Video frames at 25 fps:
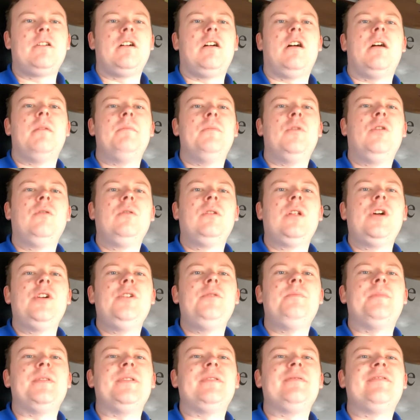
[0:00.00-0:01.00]
I'm all
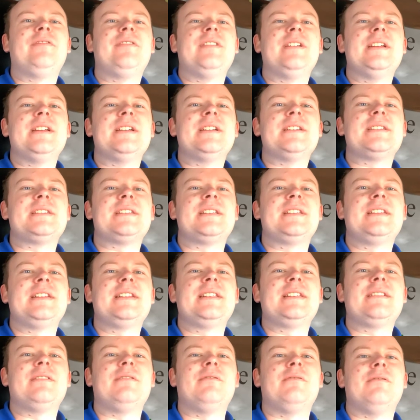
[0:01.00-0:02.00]
open for ears at the
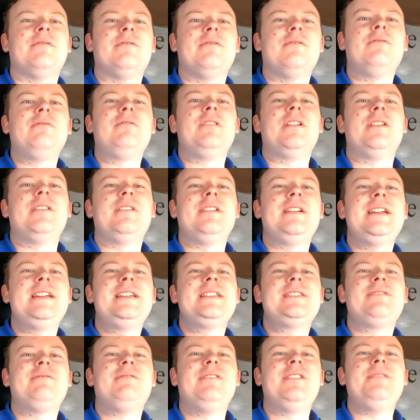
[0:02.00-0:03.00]
end, or all
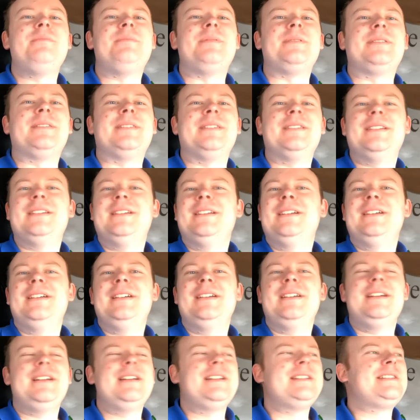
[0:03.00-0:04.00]
ears are open,
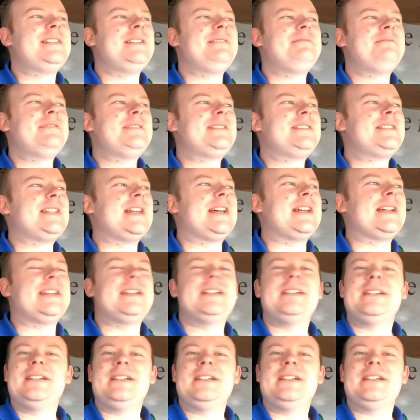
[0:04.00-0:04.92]
as they would say.